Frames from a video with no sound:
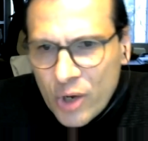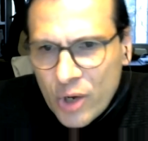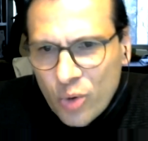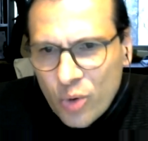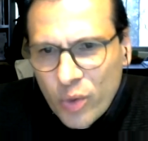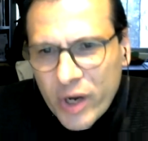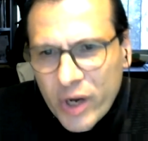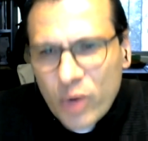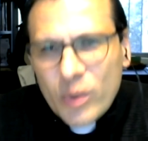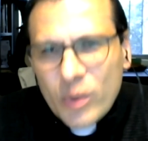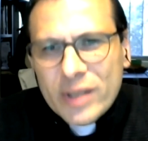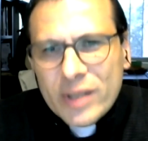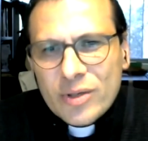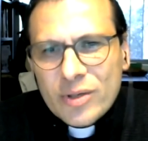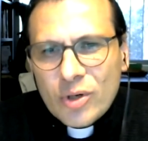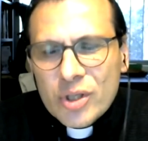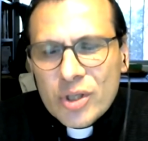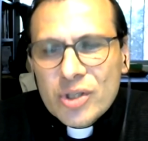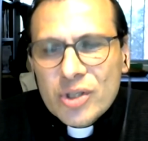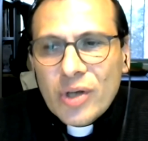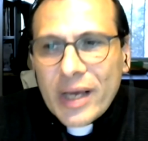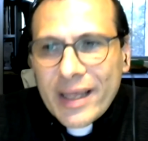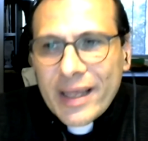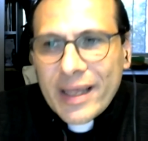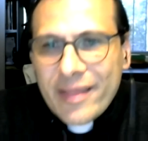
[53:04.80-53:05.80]
What I want
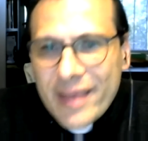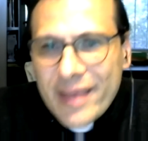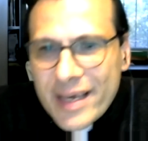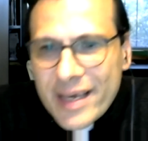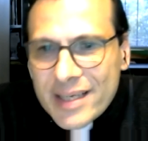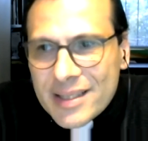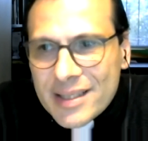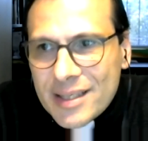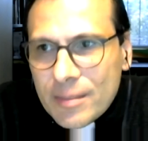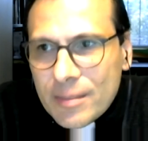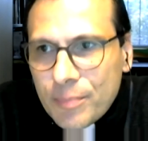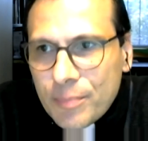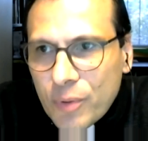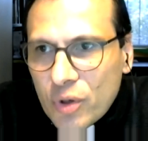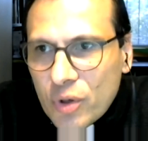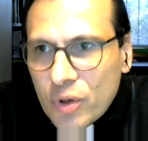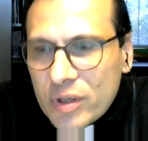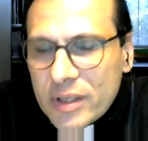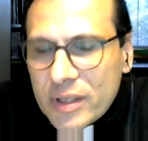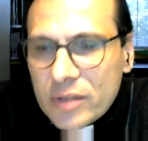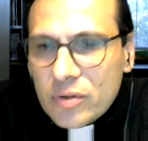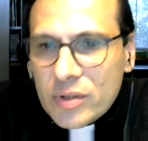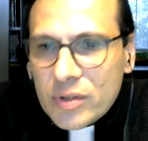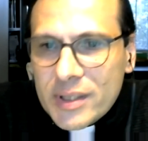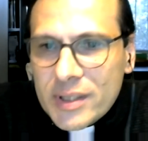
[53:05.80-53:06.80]
also, I think it's
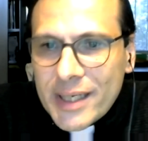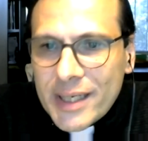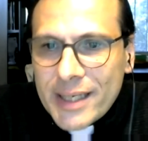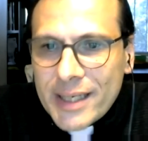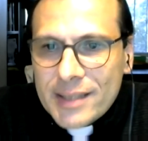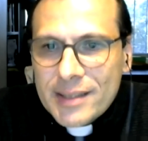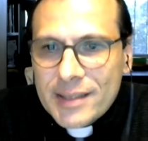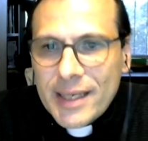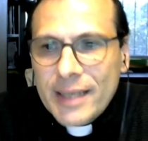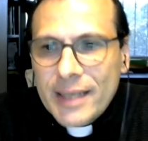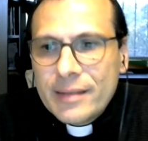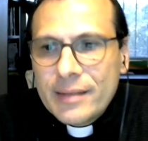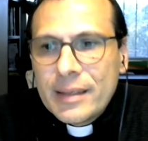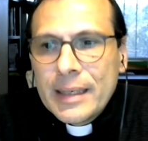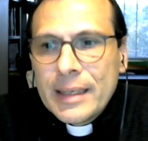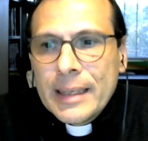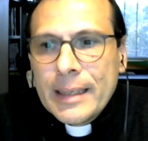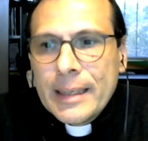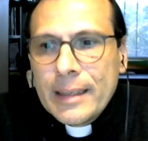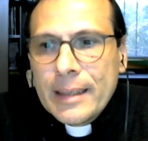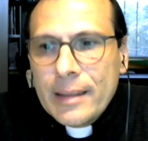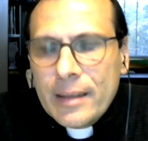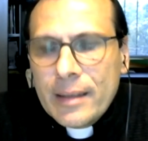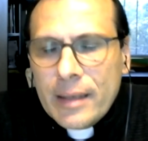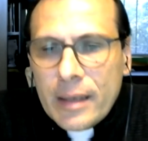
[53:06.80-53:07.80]
important to say, is that
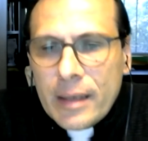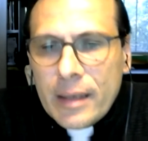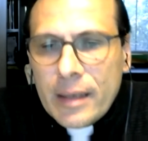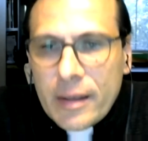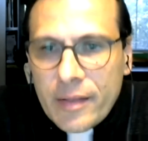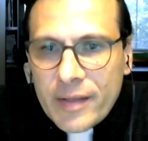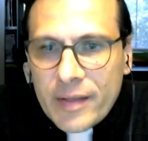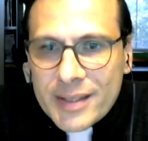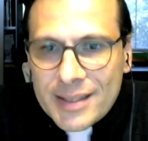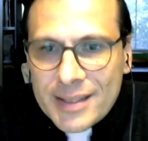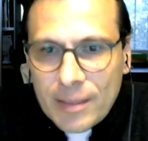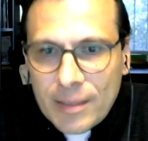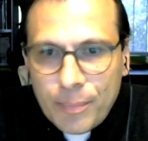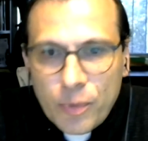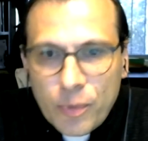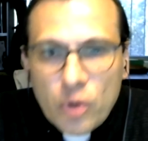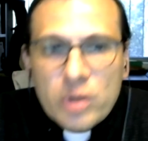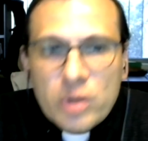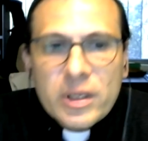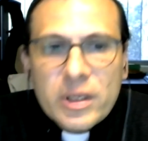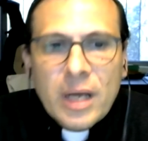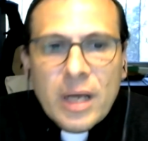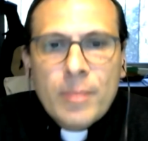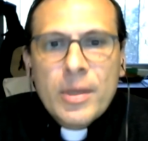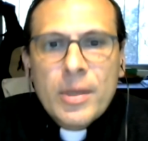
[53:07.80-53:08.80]
the
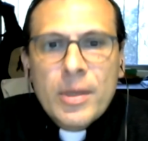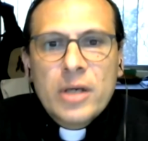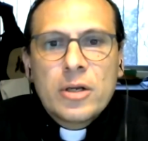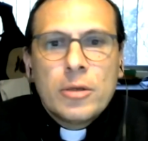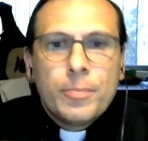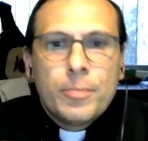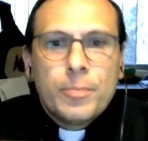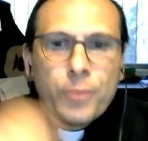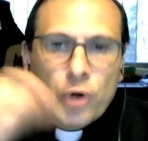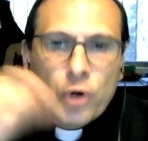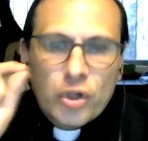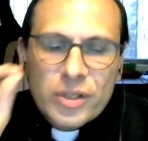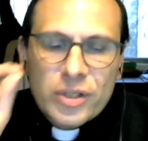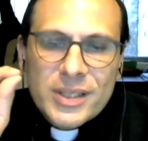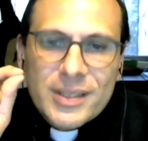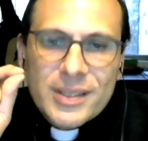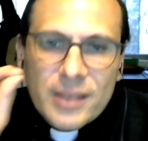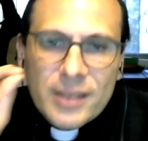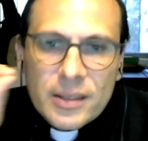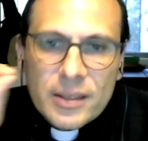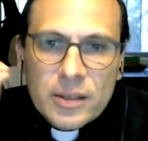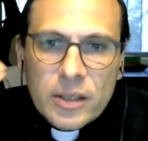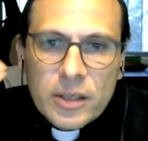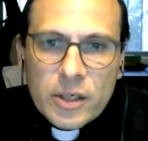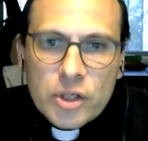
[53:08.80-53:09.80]
support among
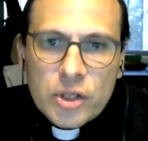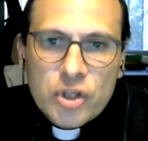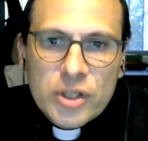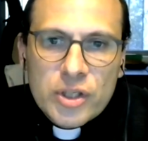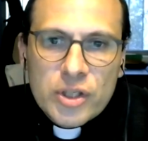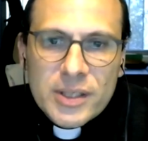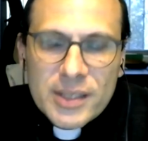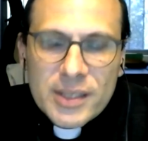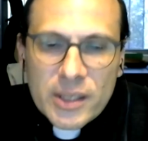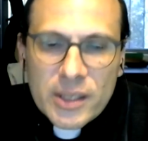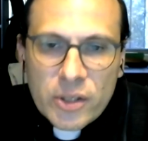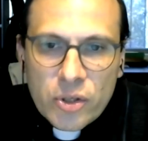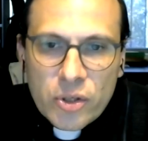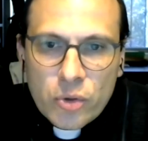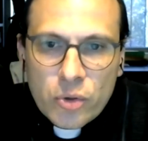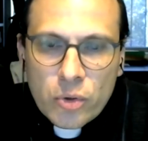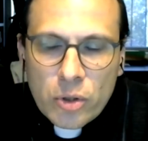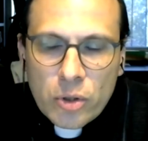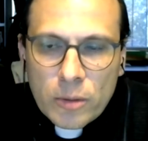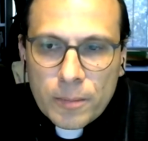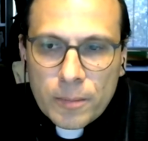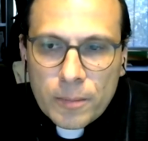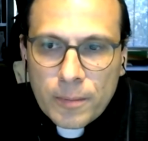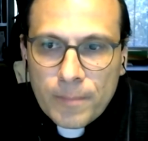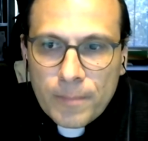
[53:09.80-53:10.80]
Protestant Christians in
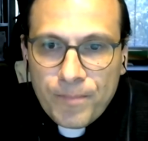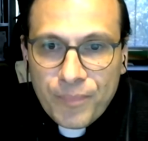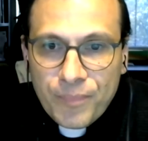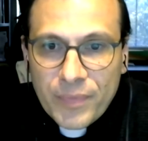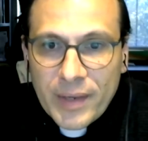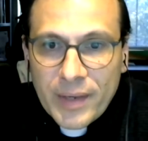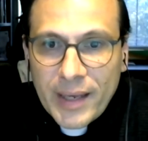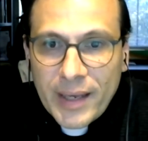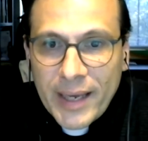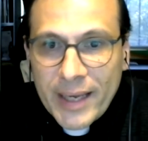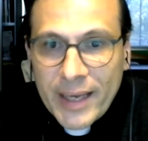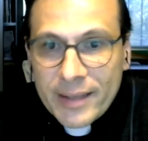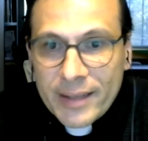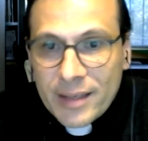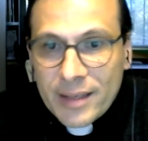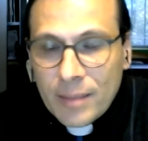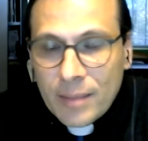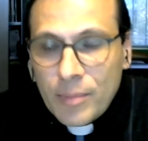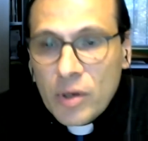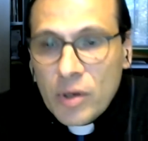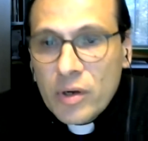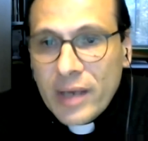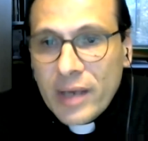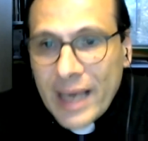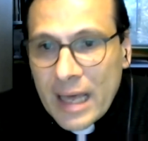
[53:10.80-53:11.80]
Europe and
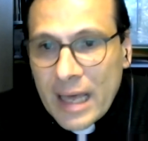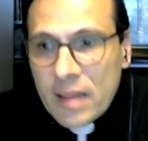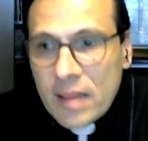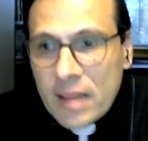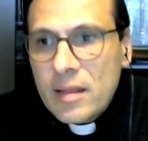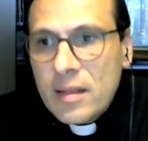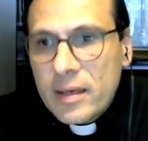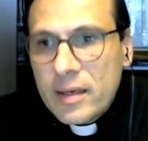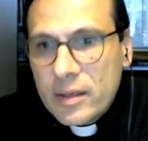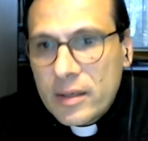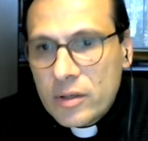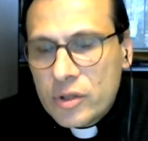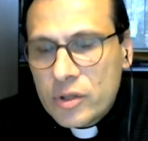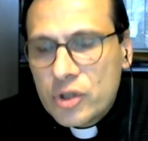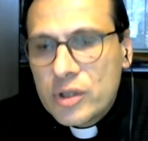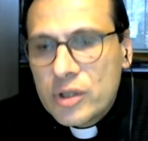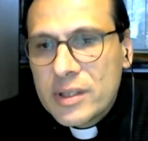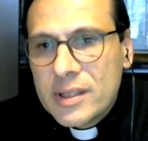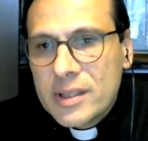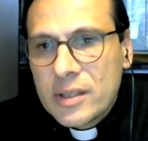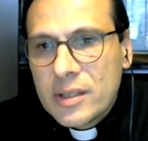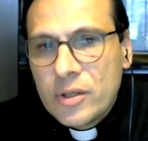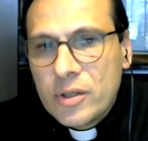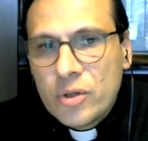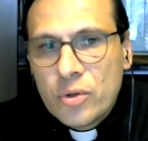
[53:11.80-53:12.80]
among Catholic
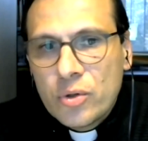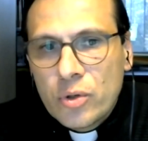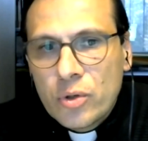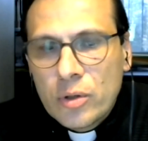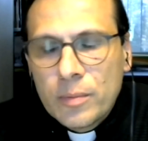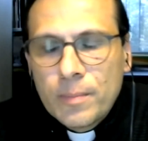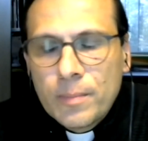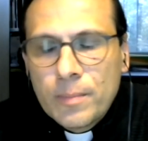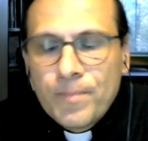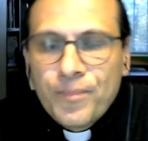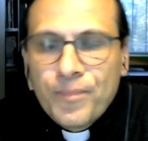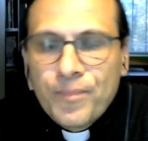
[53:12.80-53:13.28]
Christians in Europe